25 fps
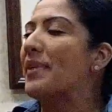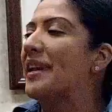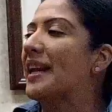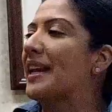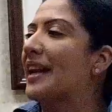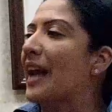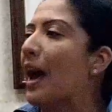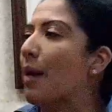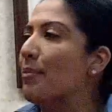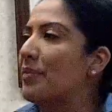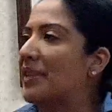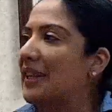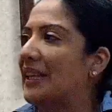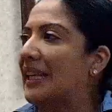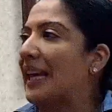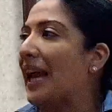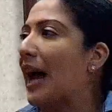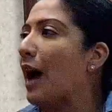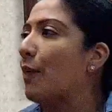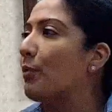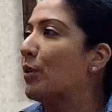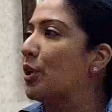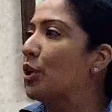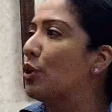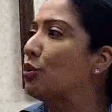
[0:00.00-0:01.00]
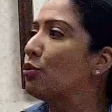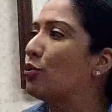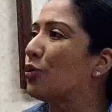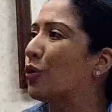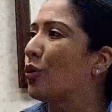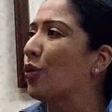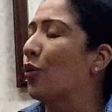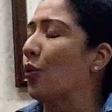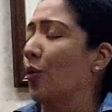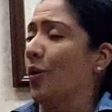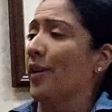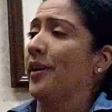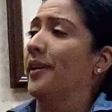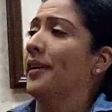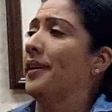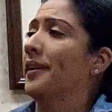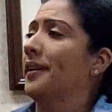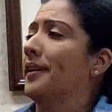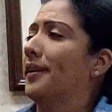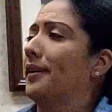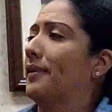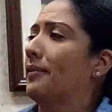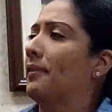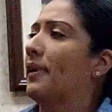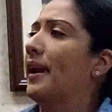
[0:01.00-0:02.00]
an anomaly. I'm a unicorn,
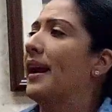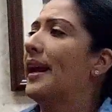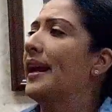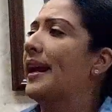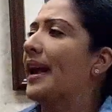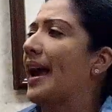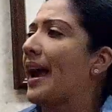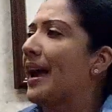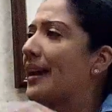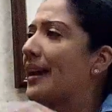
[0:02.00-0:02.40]
right?